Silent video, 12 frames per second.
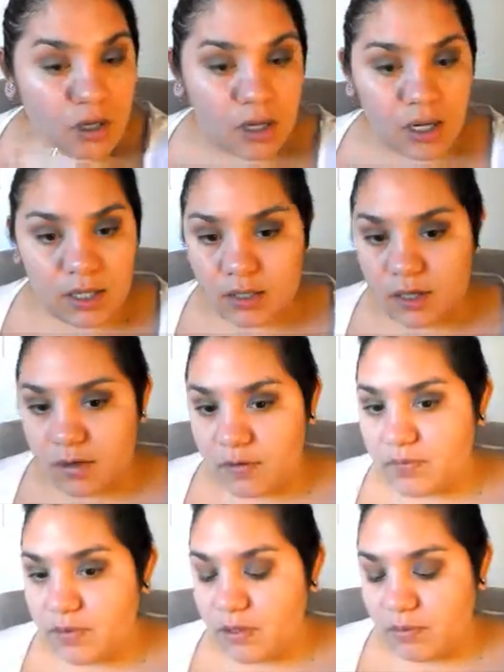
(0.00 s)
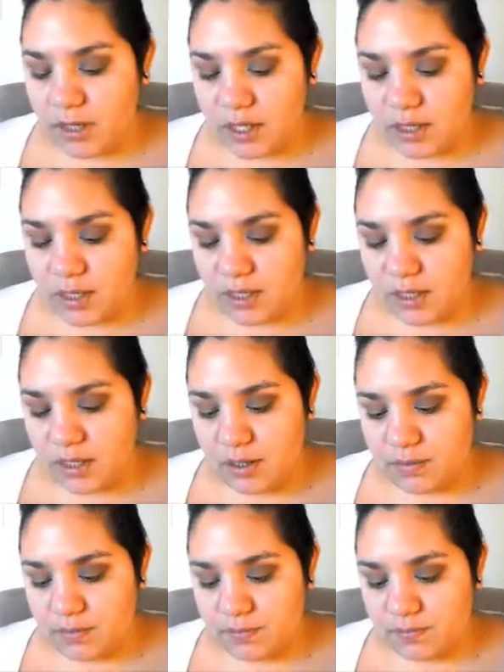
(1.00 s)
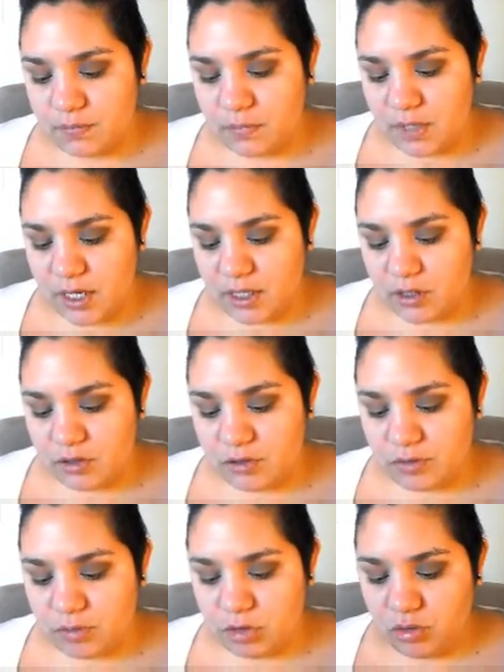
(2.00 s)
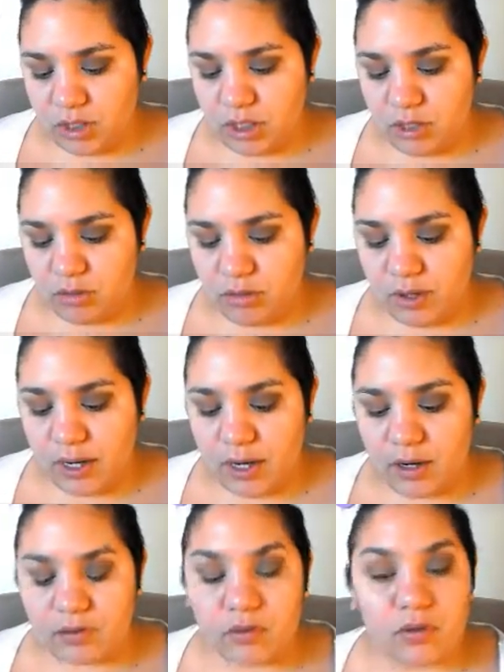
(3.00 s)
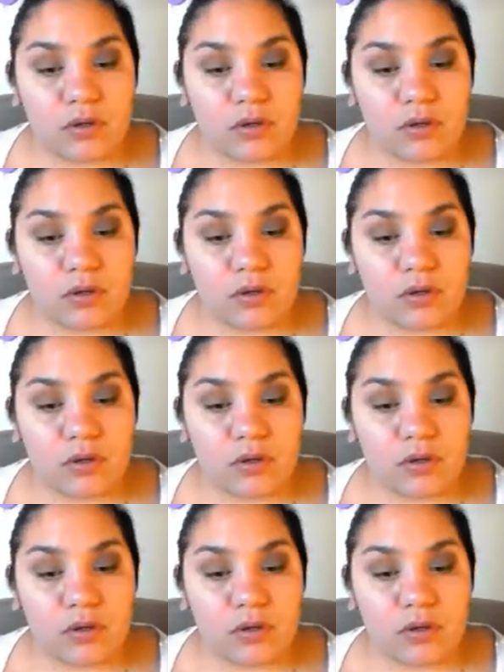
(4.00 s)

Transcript: I love the way that it goes from green to brown.